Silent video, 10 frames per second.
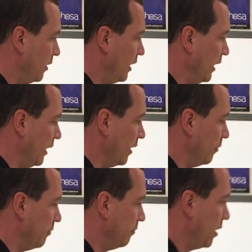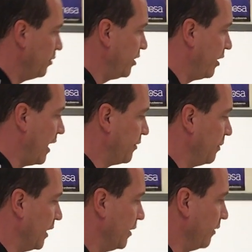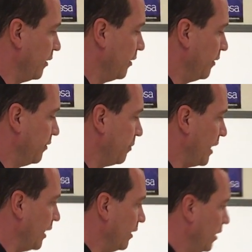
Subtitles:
the posterior aspect of the spine.